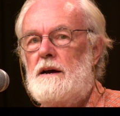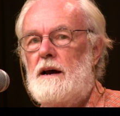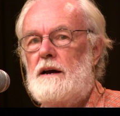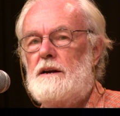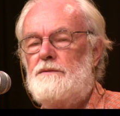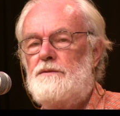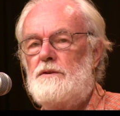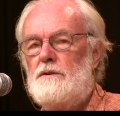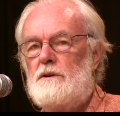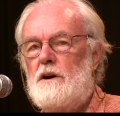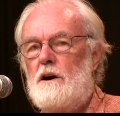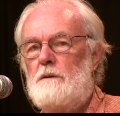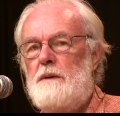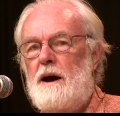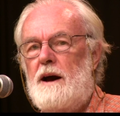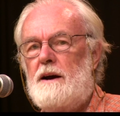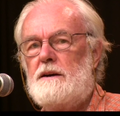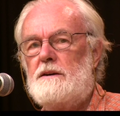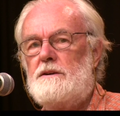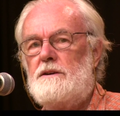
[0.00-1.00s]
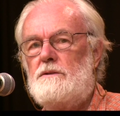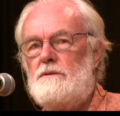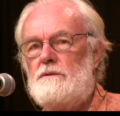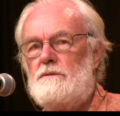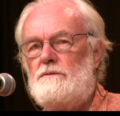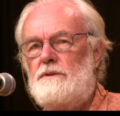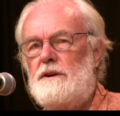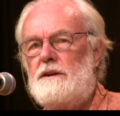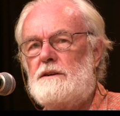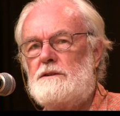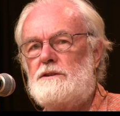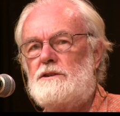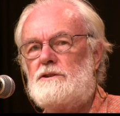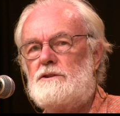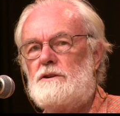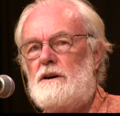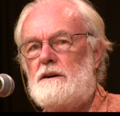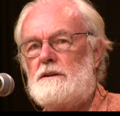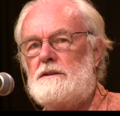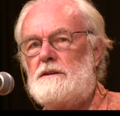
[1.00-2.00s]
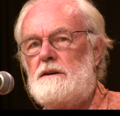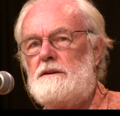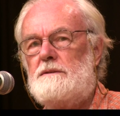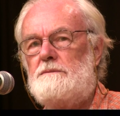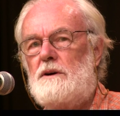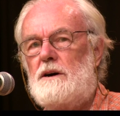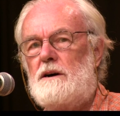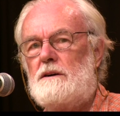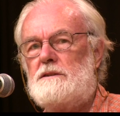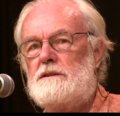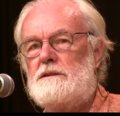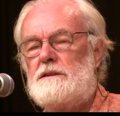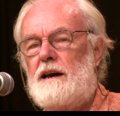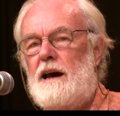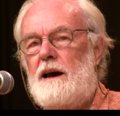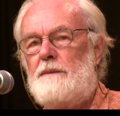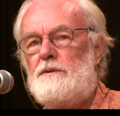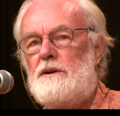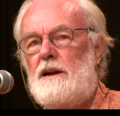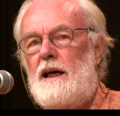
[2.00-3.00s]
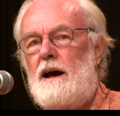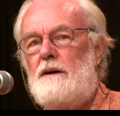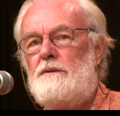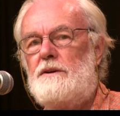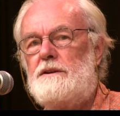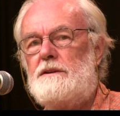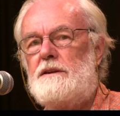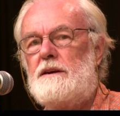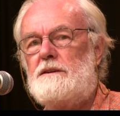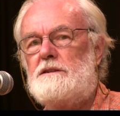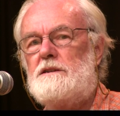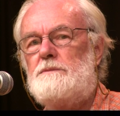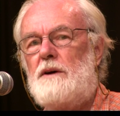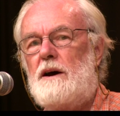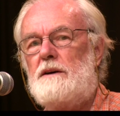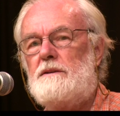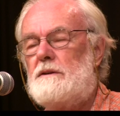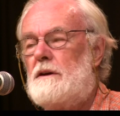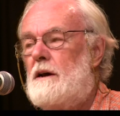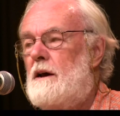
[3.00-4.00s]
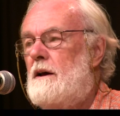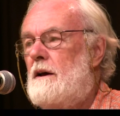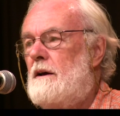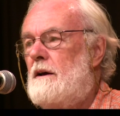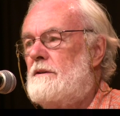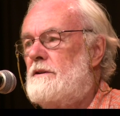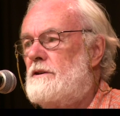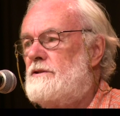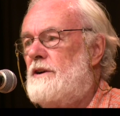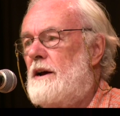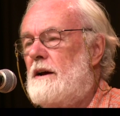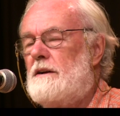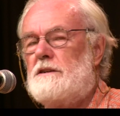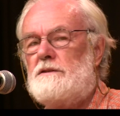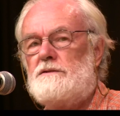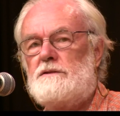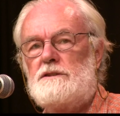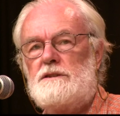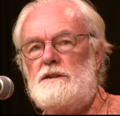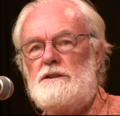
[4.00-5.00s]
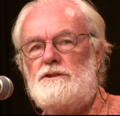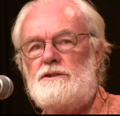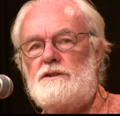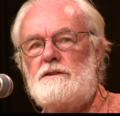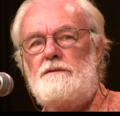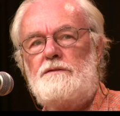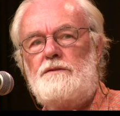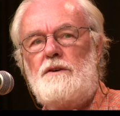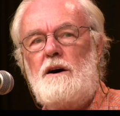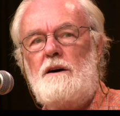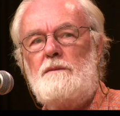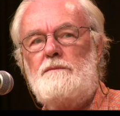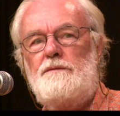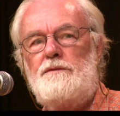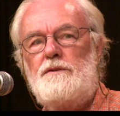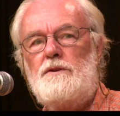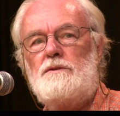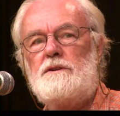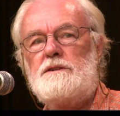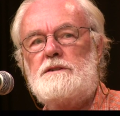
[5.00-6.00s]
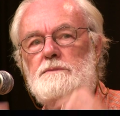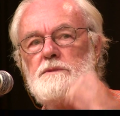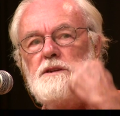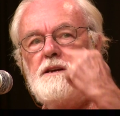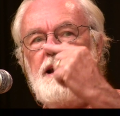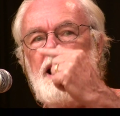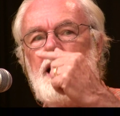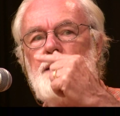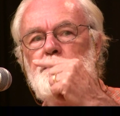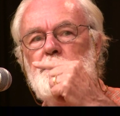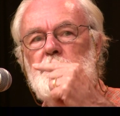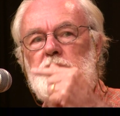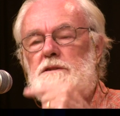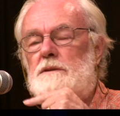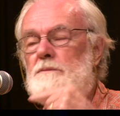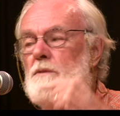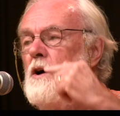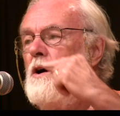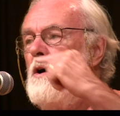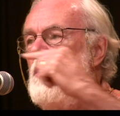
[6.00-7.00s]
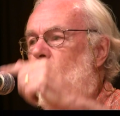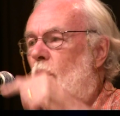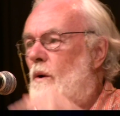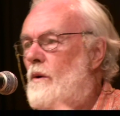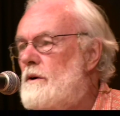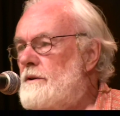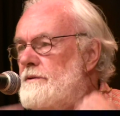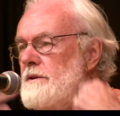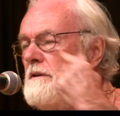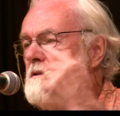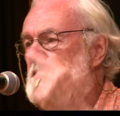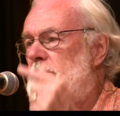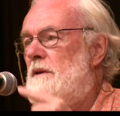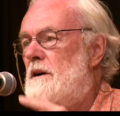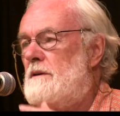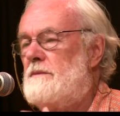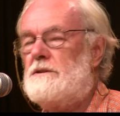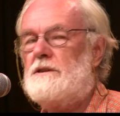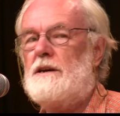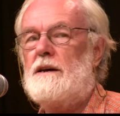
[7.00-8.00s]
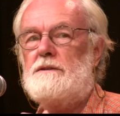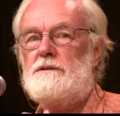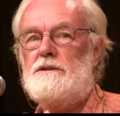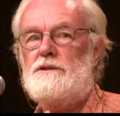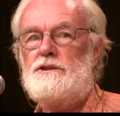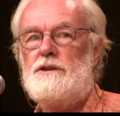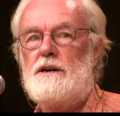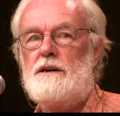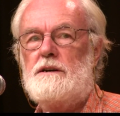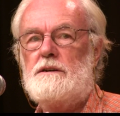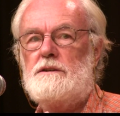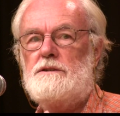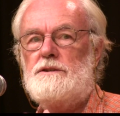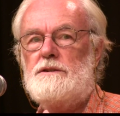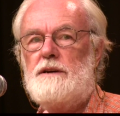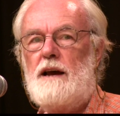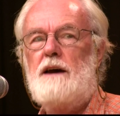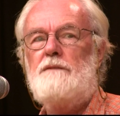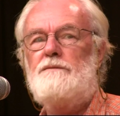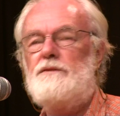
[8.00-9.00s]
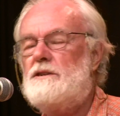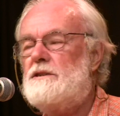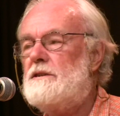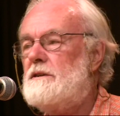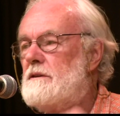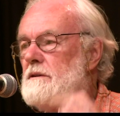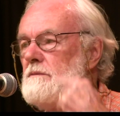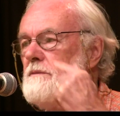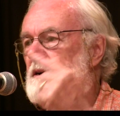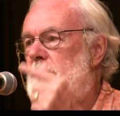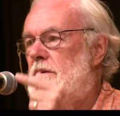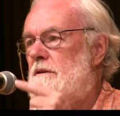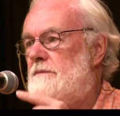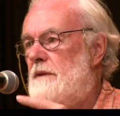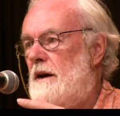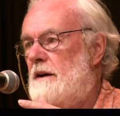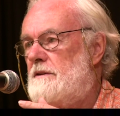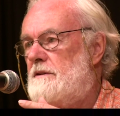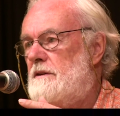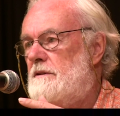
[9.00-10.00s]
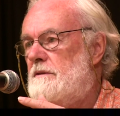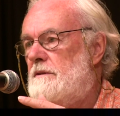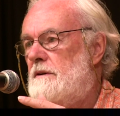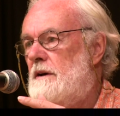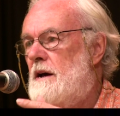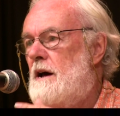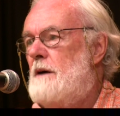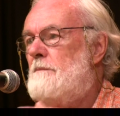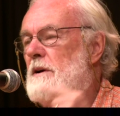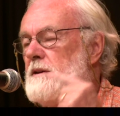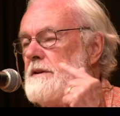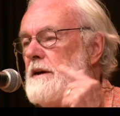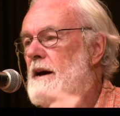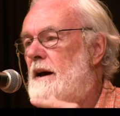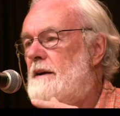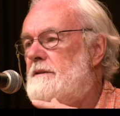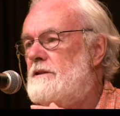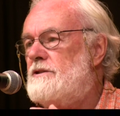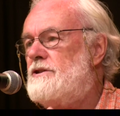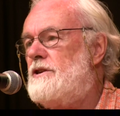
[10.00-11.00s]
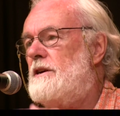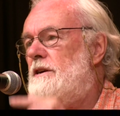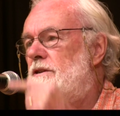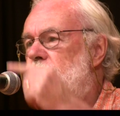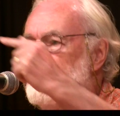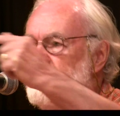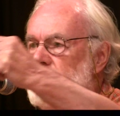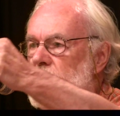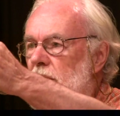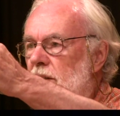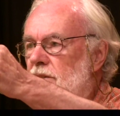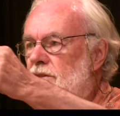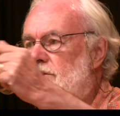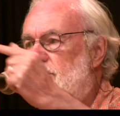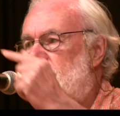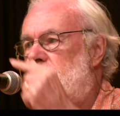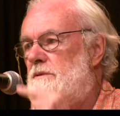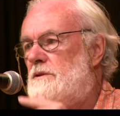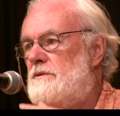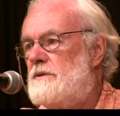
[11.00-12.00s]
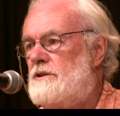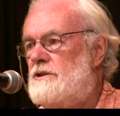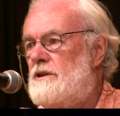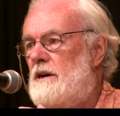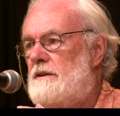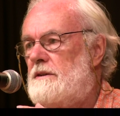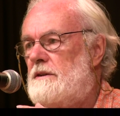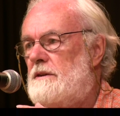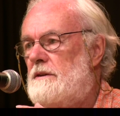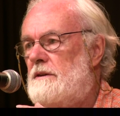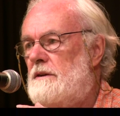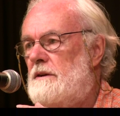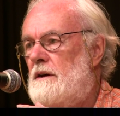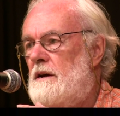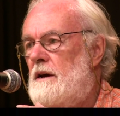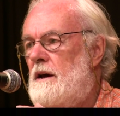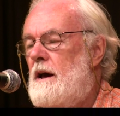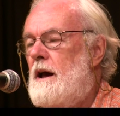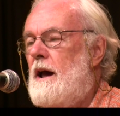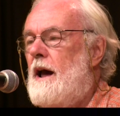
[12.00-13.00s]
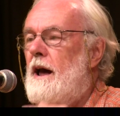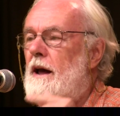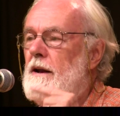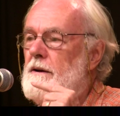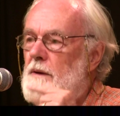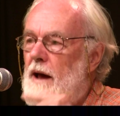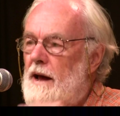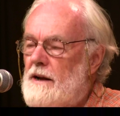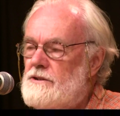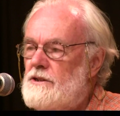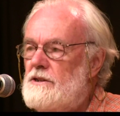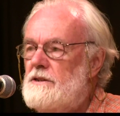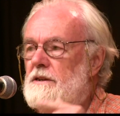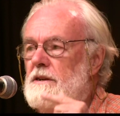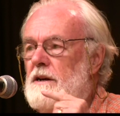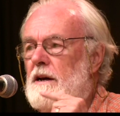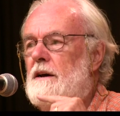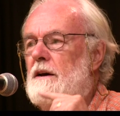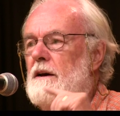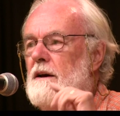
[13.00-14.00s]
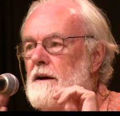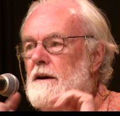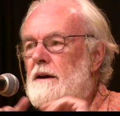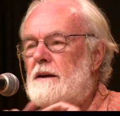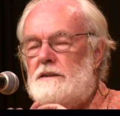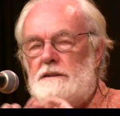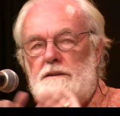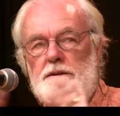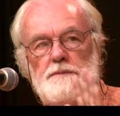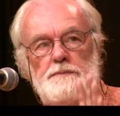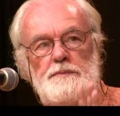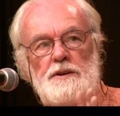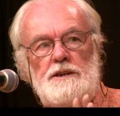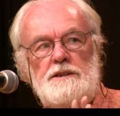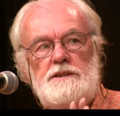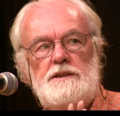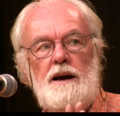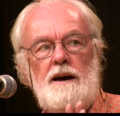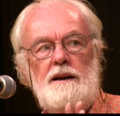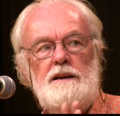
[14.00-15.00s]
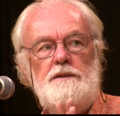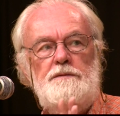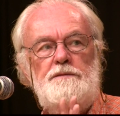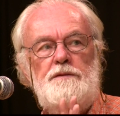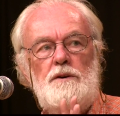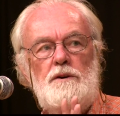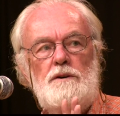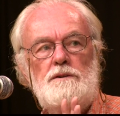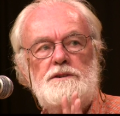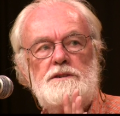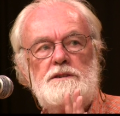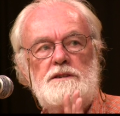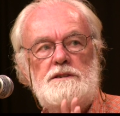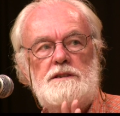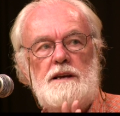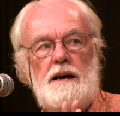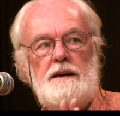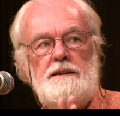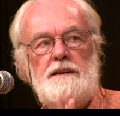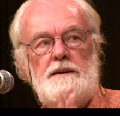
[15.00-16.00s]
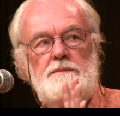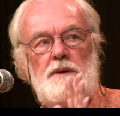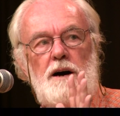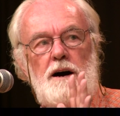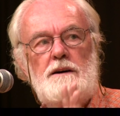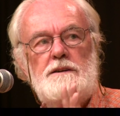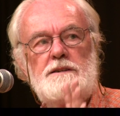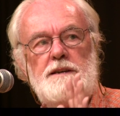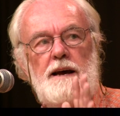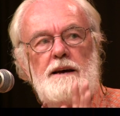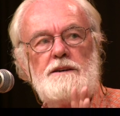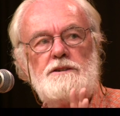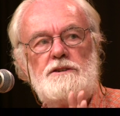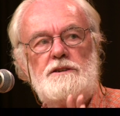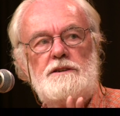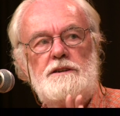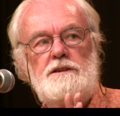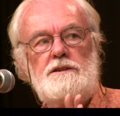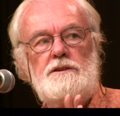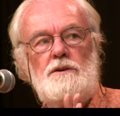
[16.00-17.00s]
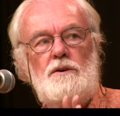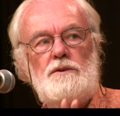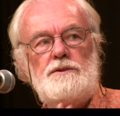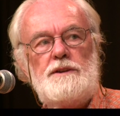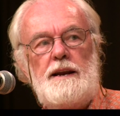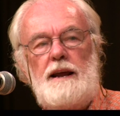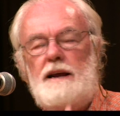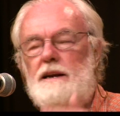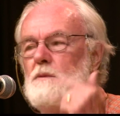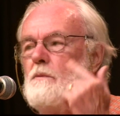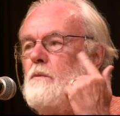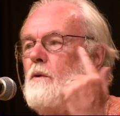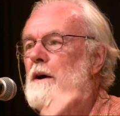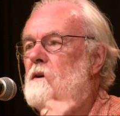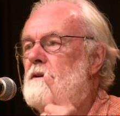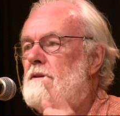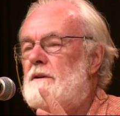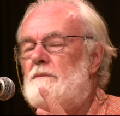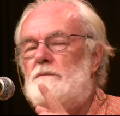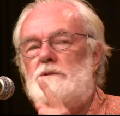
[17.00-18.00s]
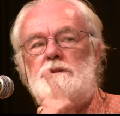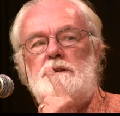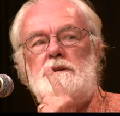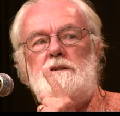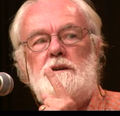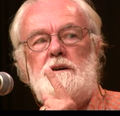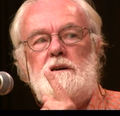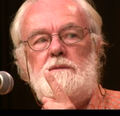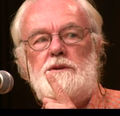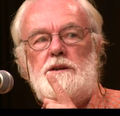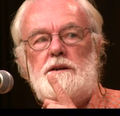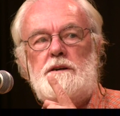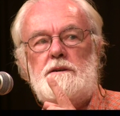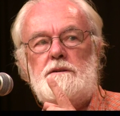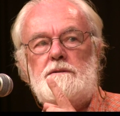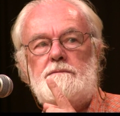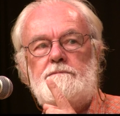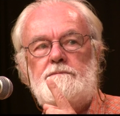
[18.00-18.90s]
And if you go back and you reconstruct in Marx's Capital how he thinks about the transition from feudalism to capitalism, all of those moments had to change. Every single one of them had to. But they had to change in relationship to each other. And actually, it would be entirely false to say that Marx actually thought that any one of them was determinate.